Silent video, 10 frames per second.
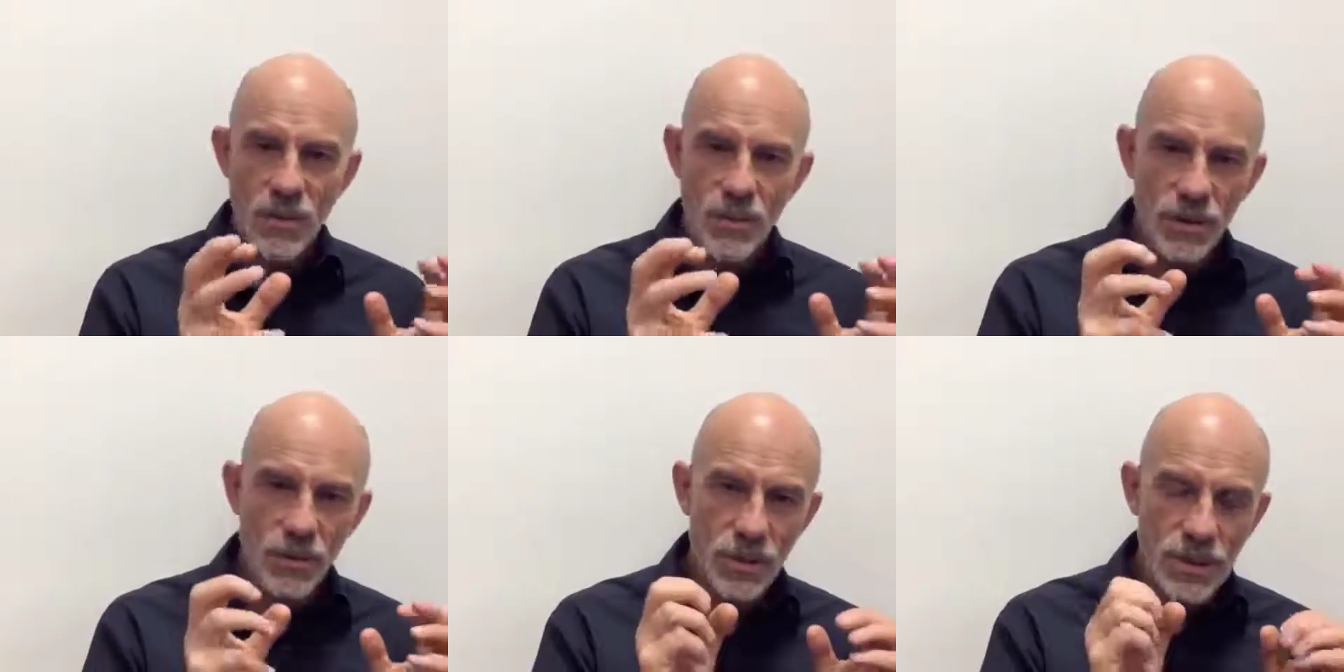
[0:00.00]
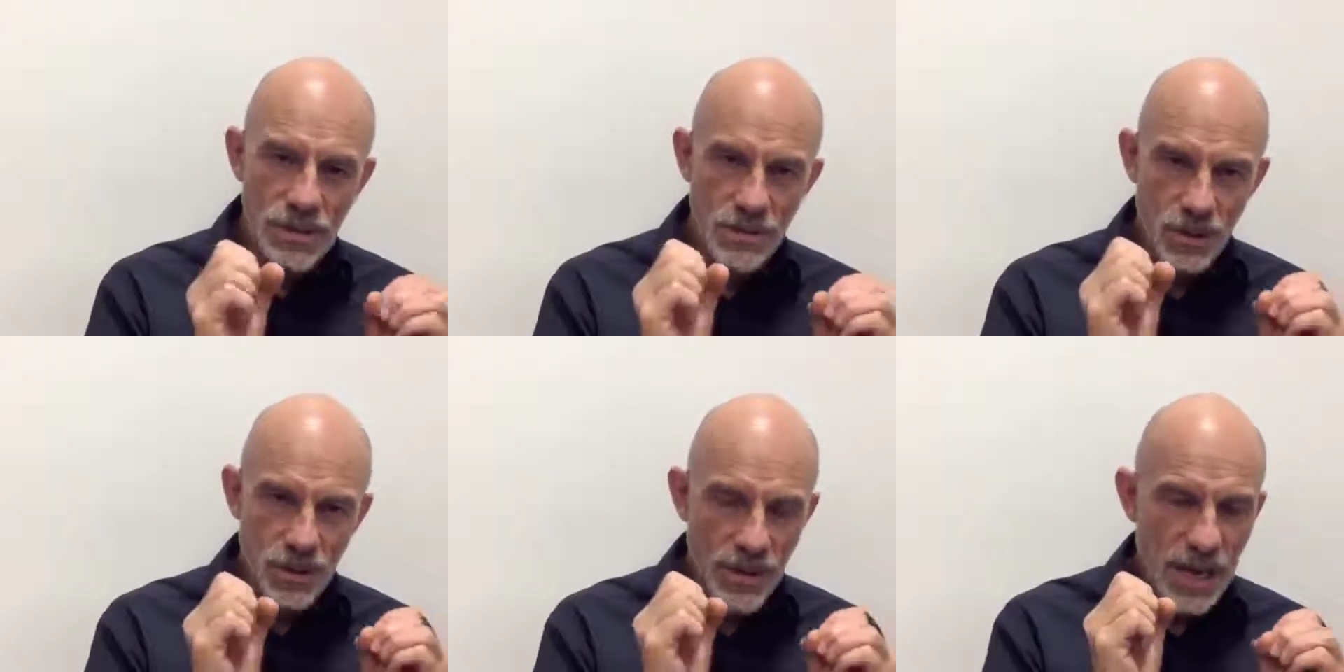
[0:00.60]

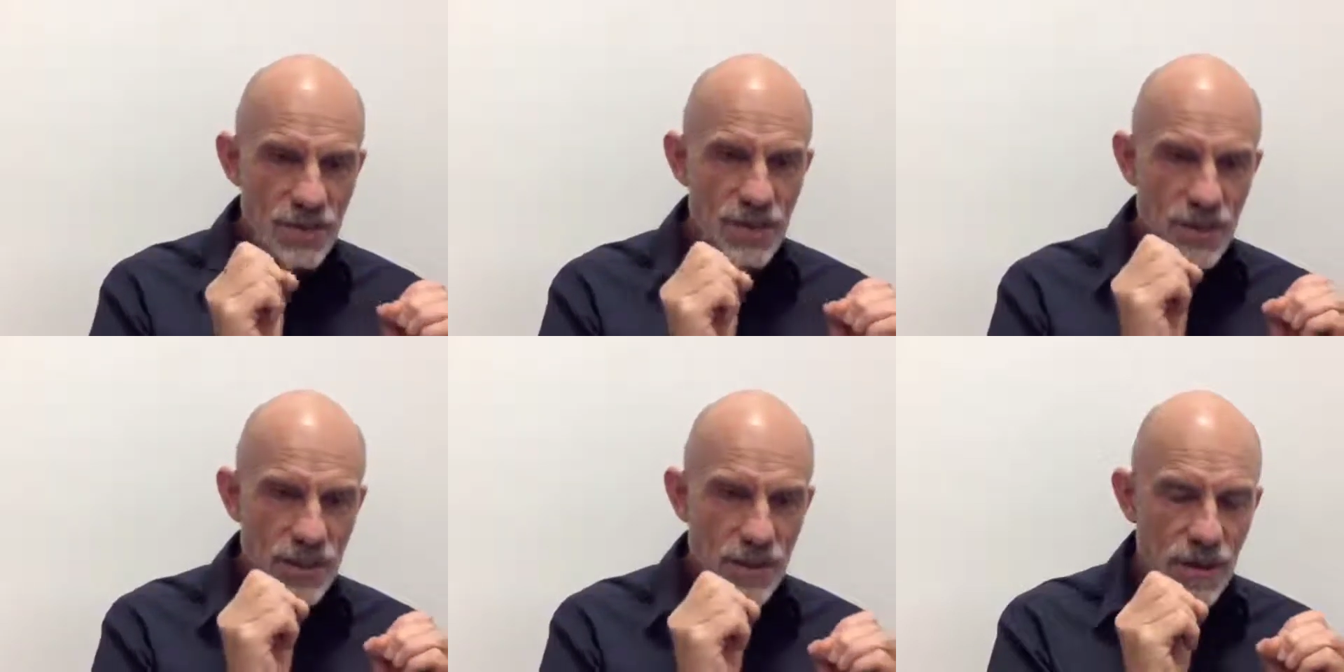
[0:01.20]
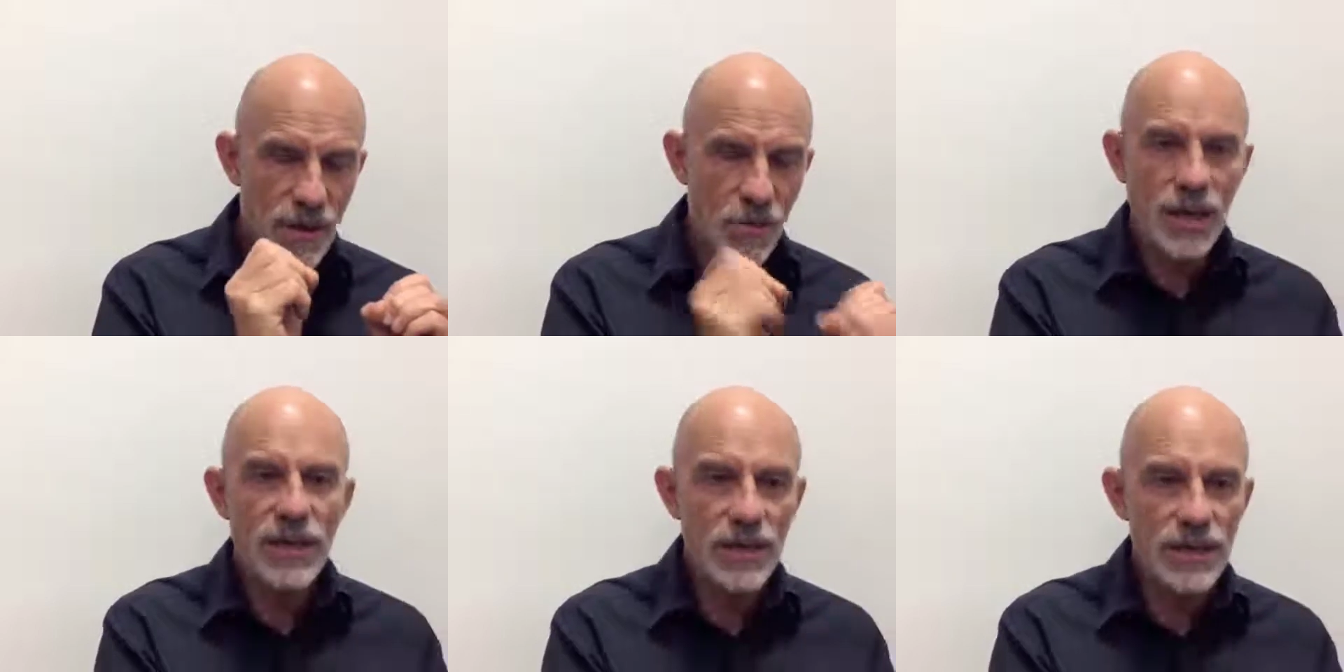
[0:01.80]
Where patients are
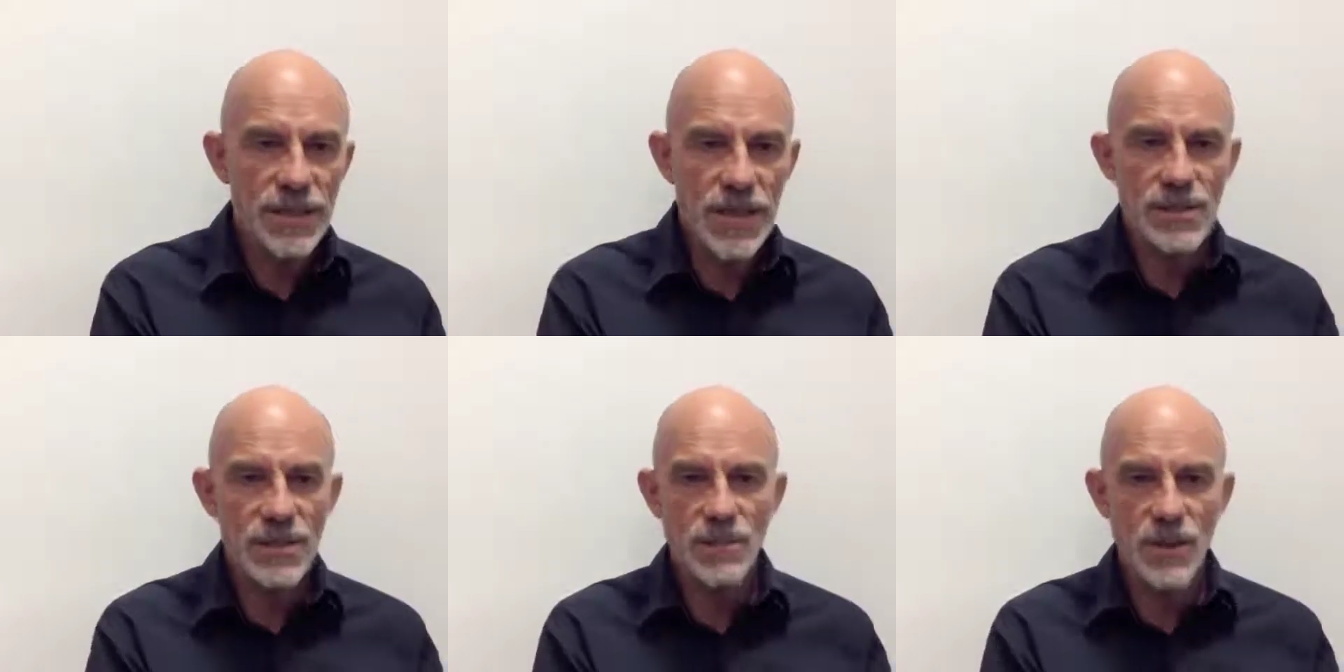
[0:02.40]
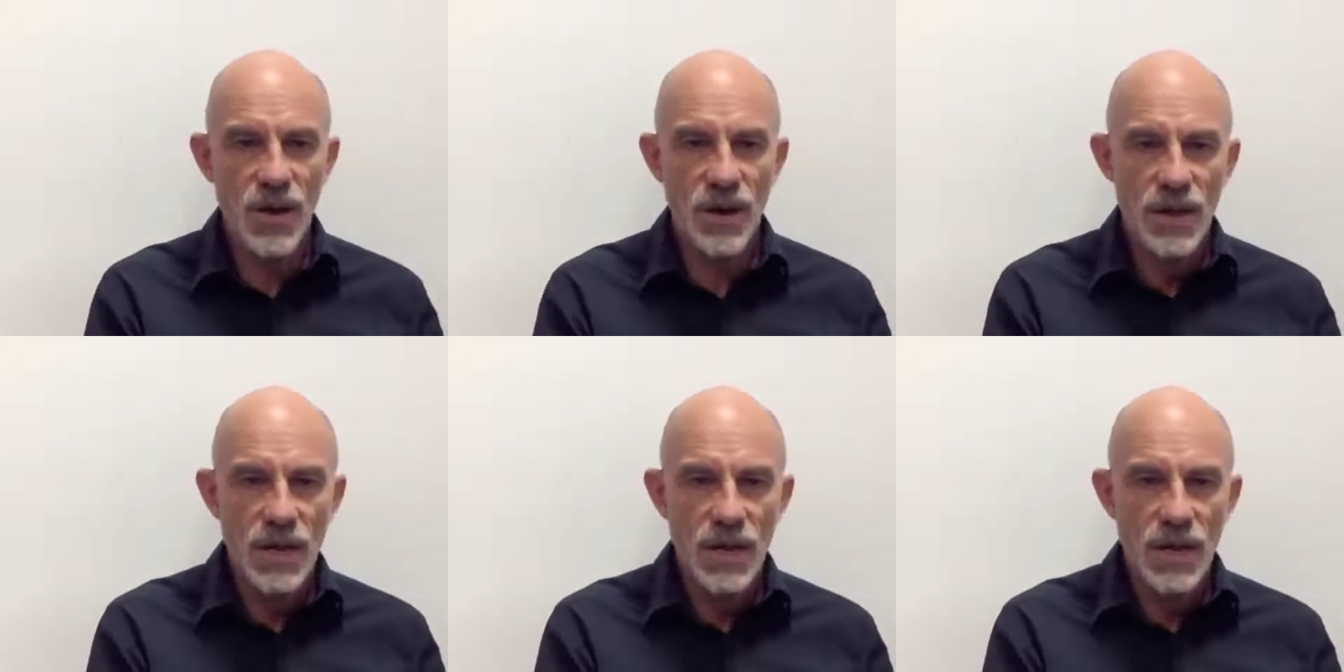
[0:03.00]
regularly tested by